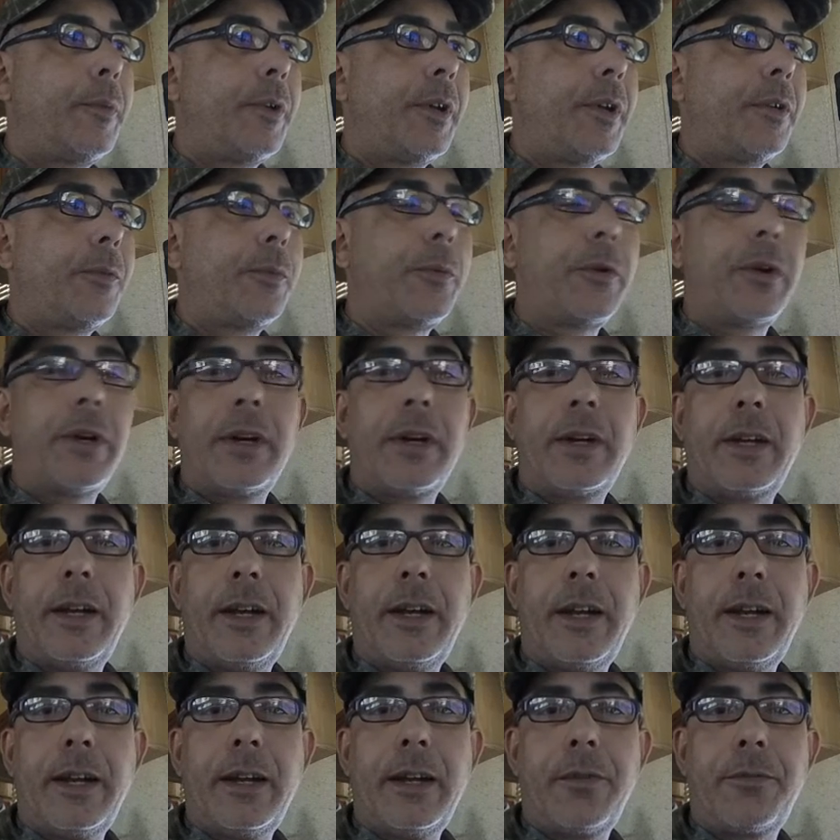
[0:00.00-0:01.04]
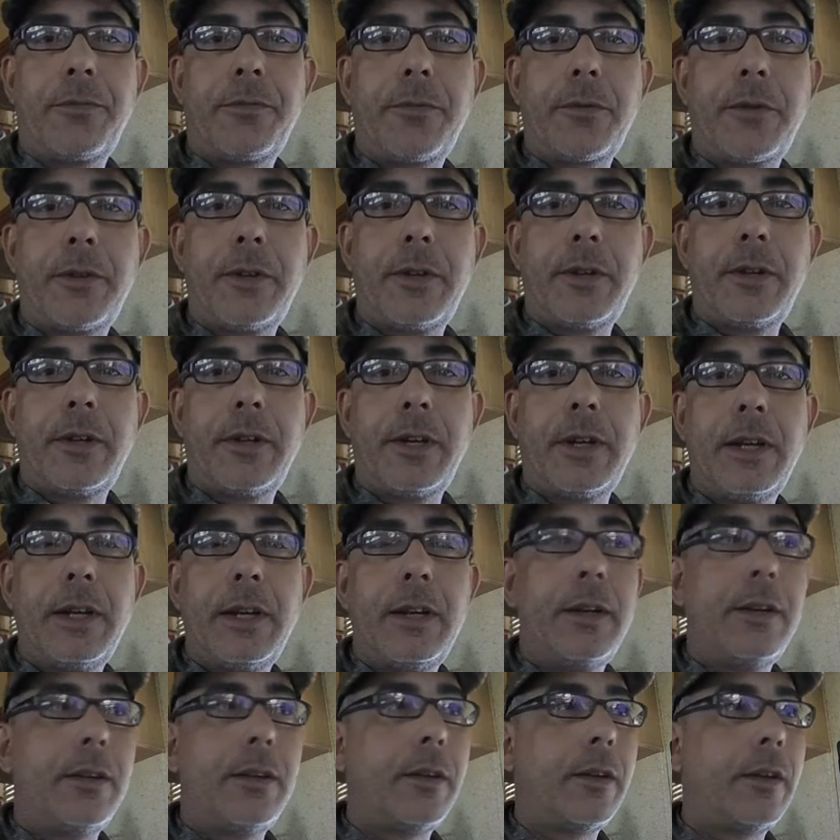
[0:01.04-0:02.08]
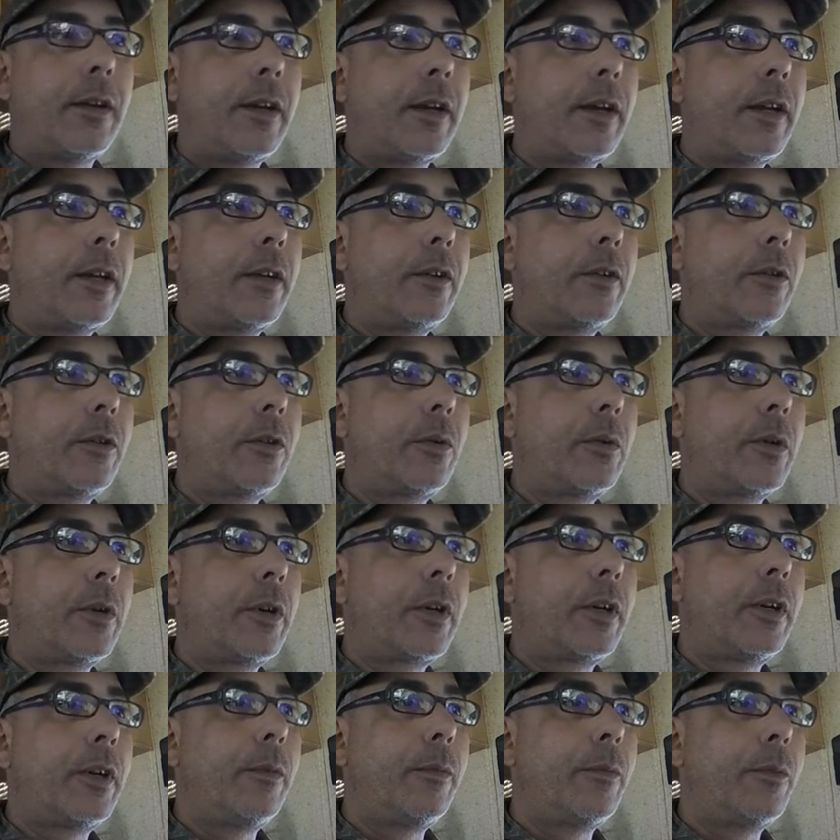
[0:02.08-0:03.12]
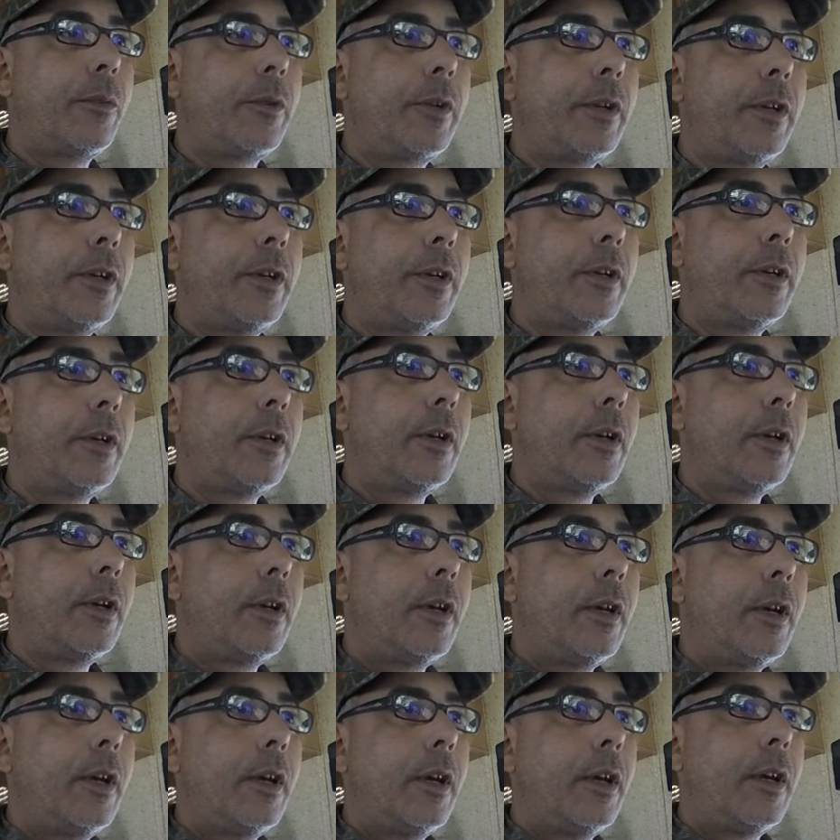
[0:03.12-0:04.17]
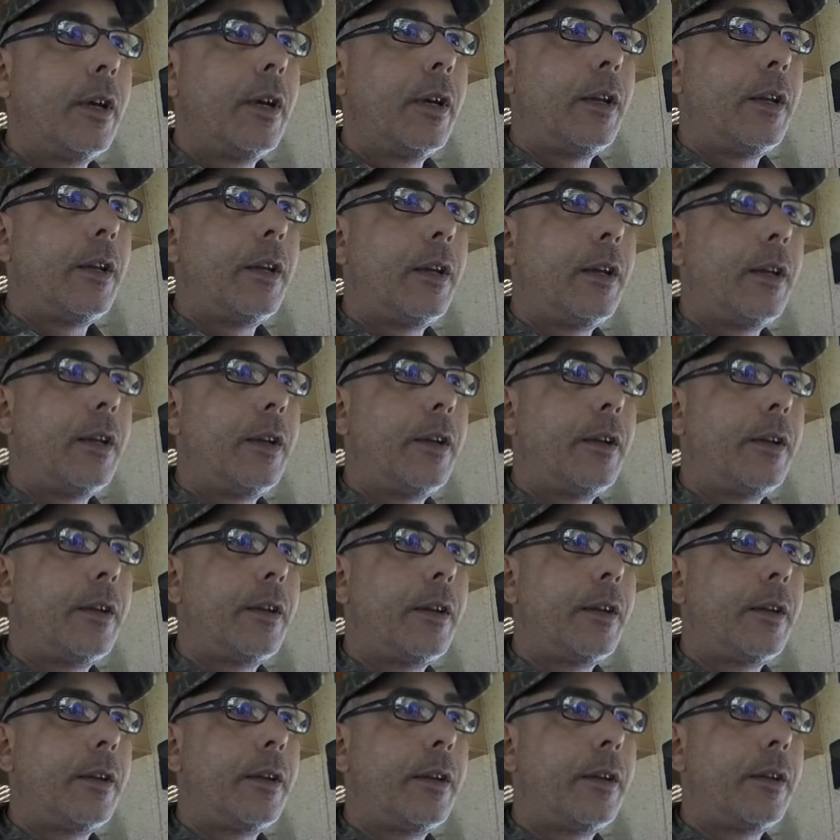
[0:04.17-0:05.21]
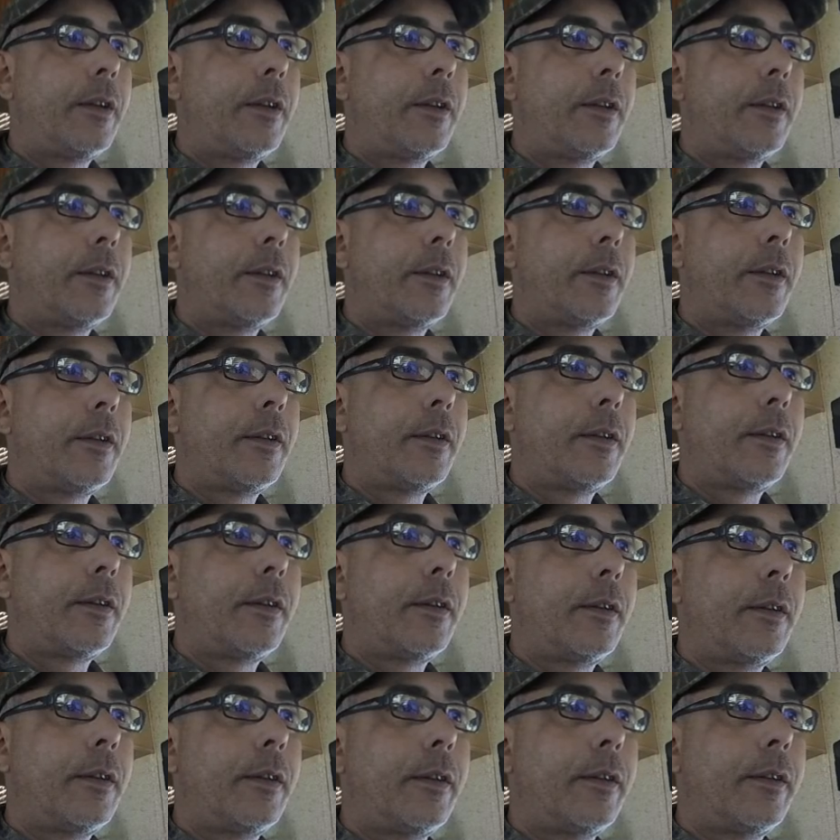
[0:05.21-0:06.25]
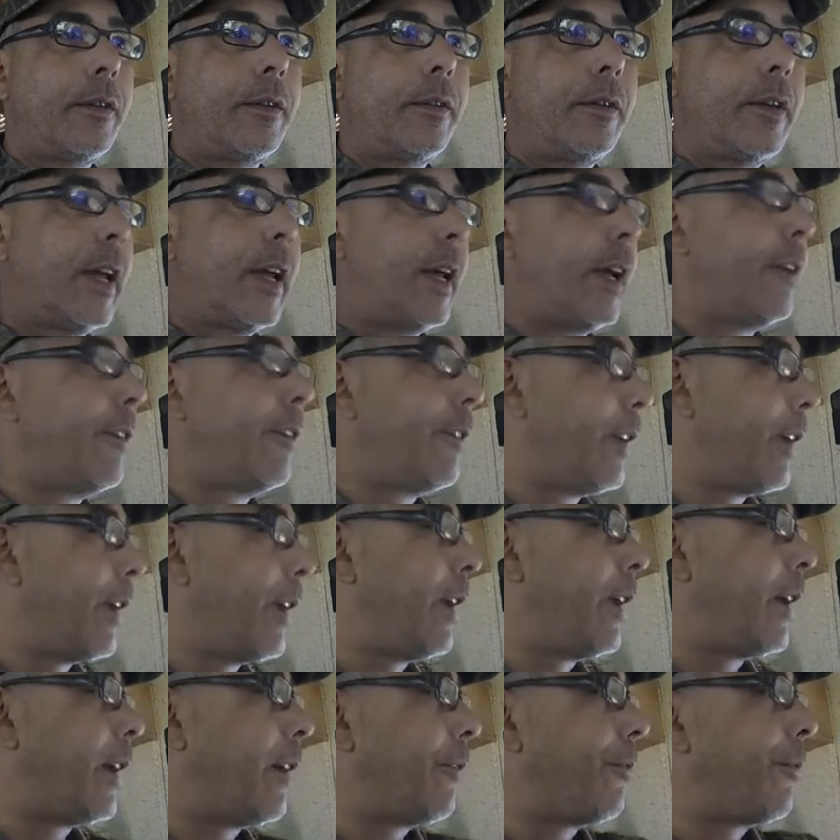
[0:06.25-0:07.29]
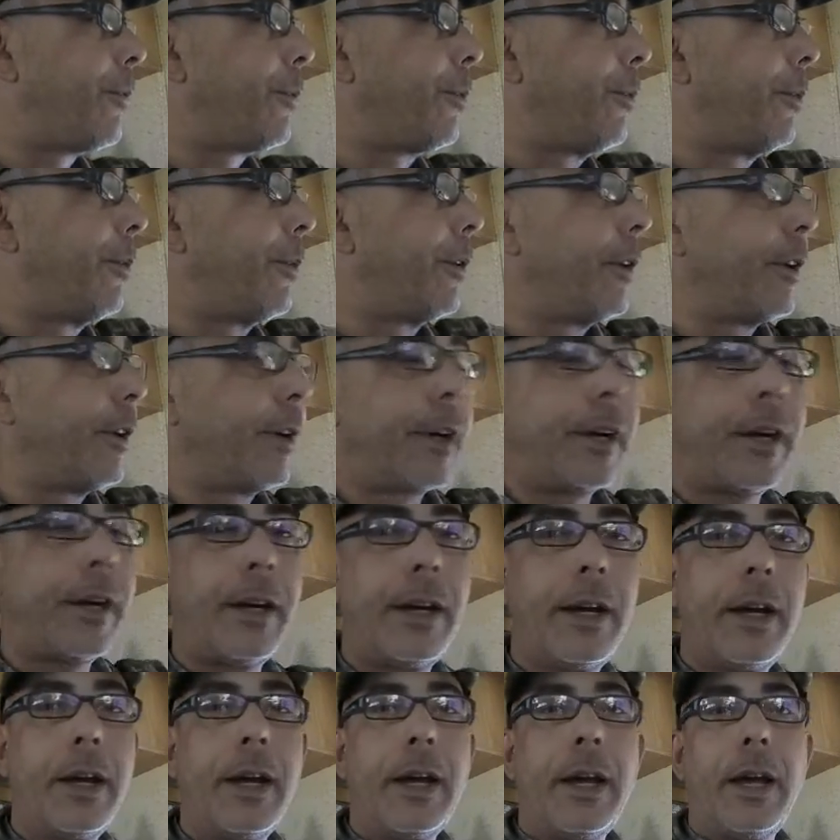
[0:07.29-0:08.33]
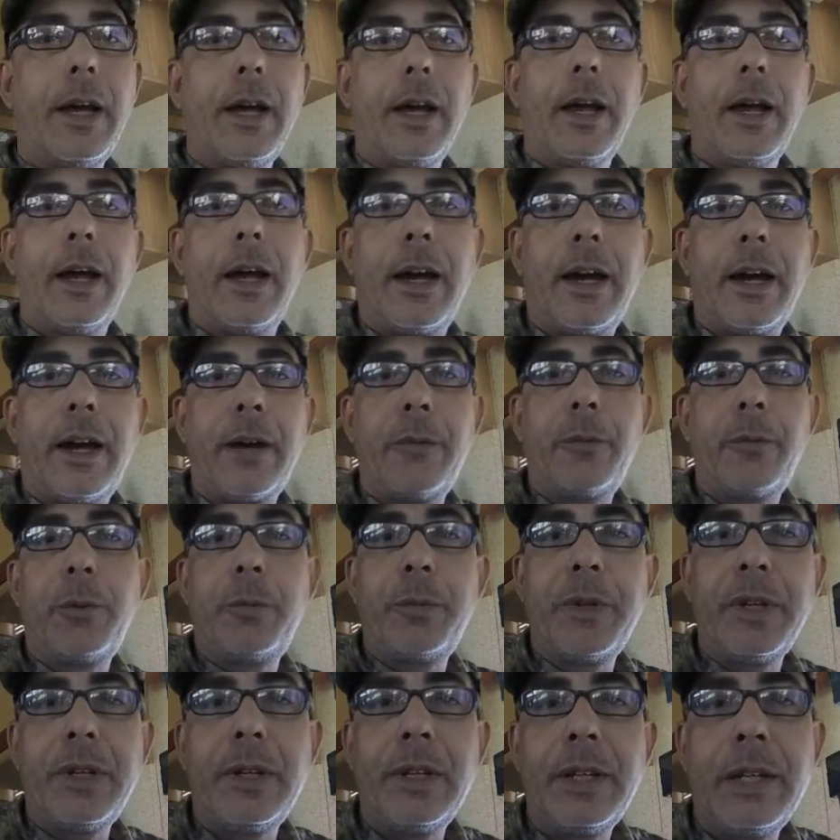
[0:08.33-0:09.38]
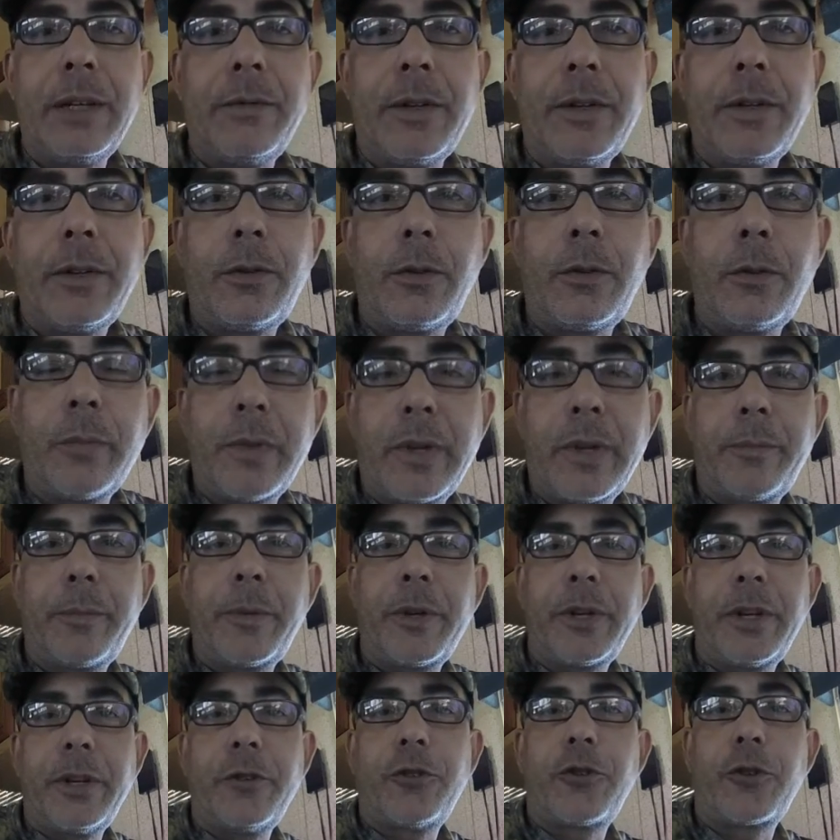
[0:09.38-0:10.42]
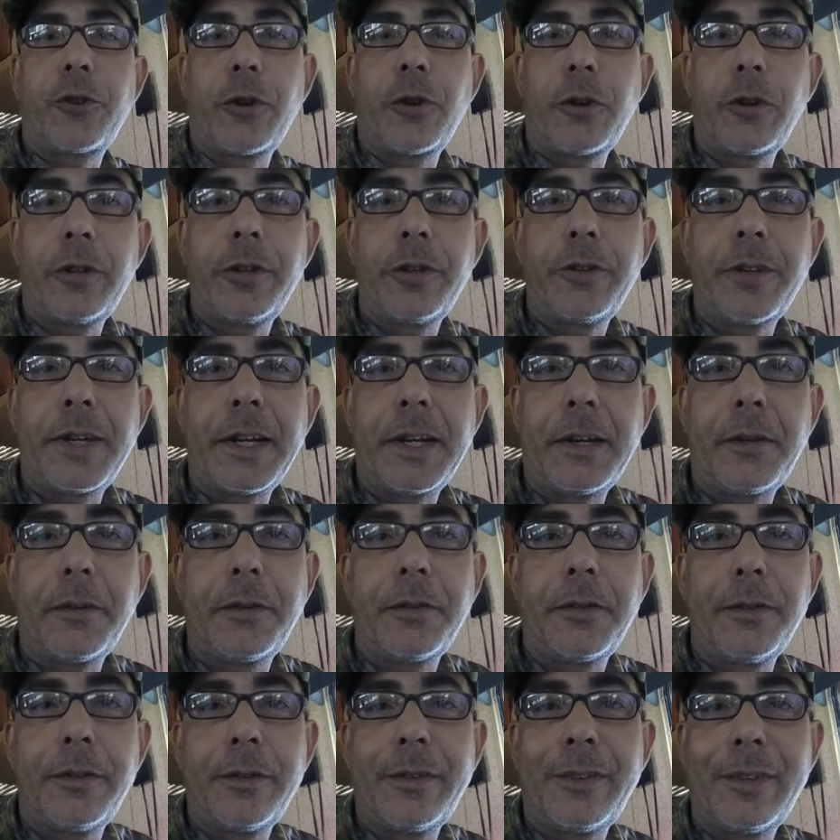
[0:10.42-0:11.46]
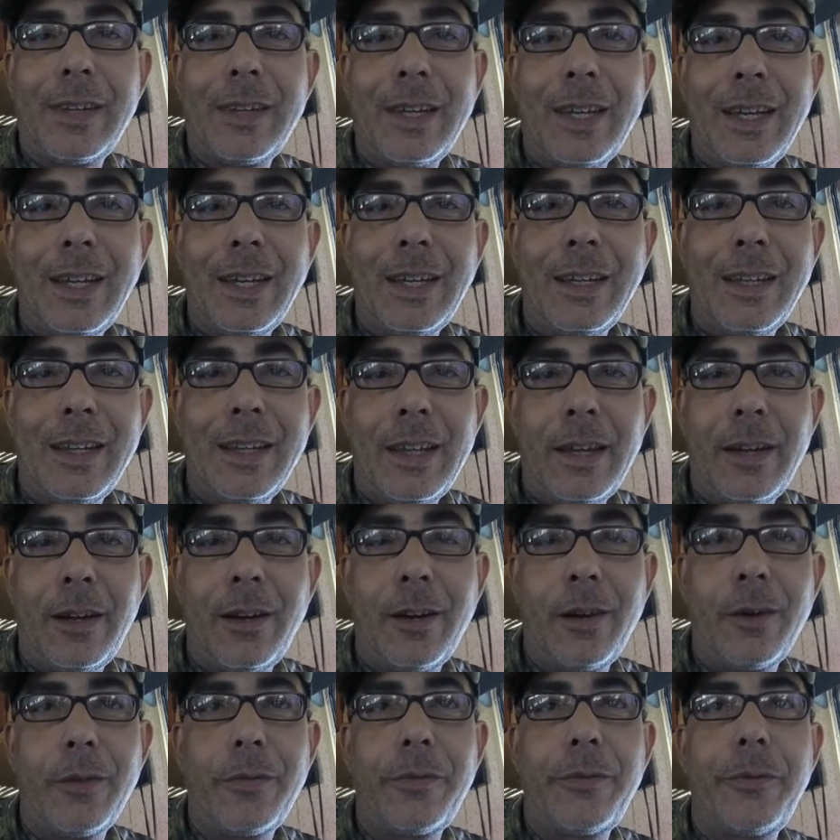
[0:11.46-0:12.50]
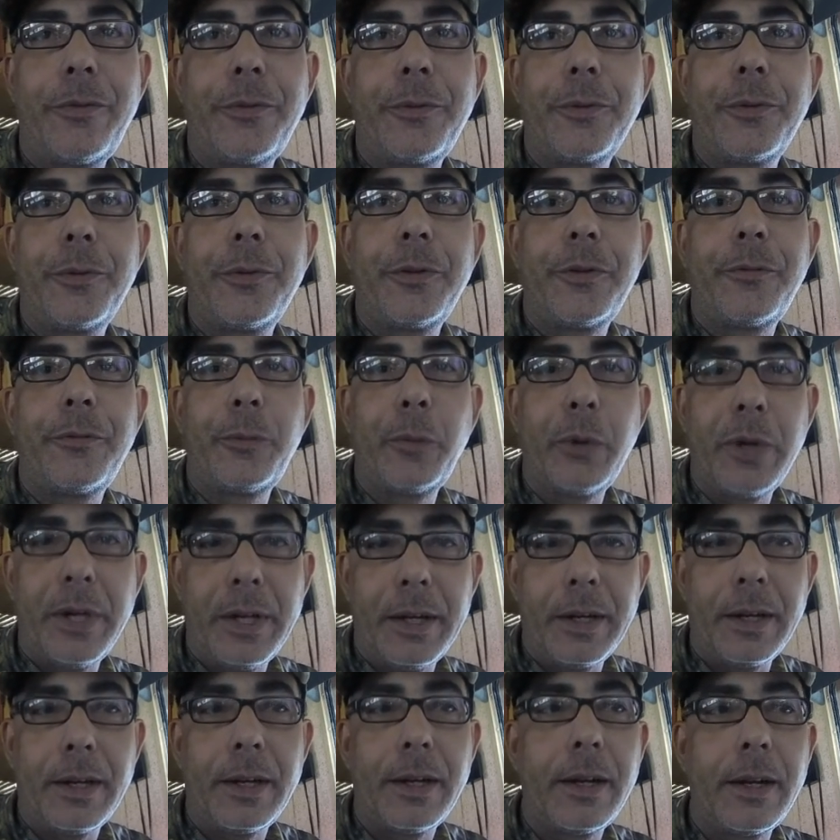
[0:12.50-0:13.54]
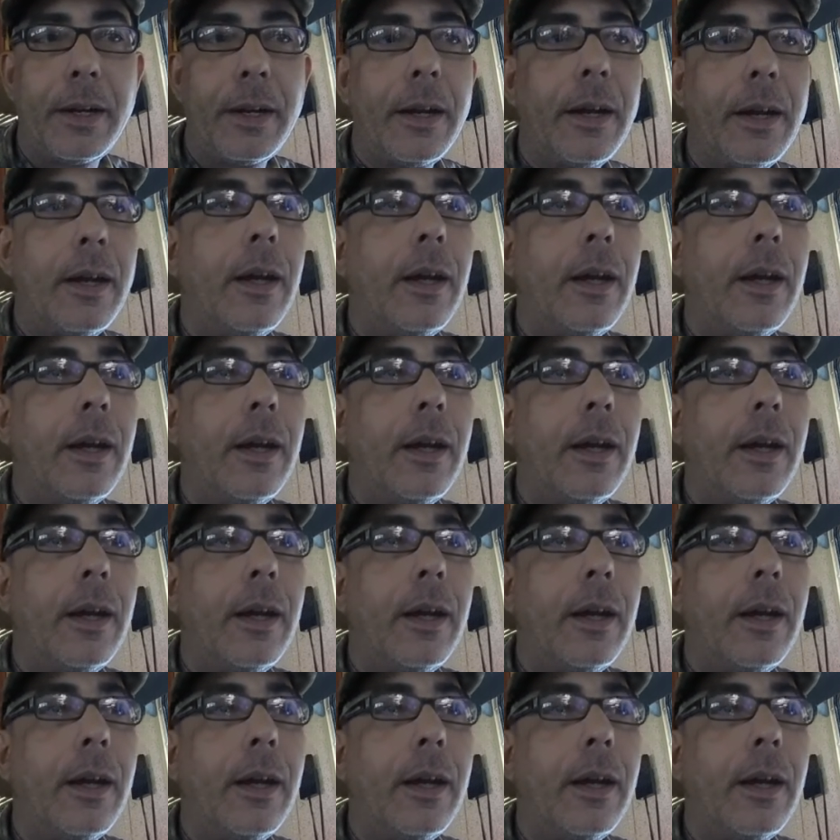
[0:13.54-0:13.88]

place where I can hang out for the night. I gotta go to work in the morning. And then on Saturday after work, I will be leaving to my buddy Charlie's house and staying there for the week.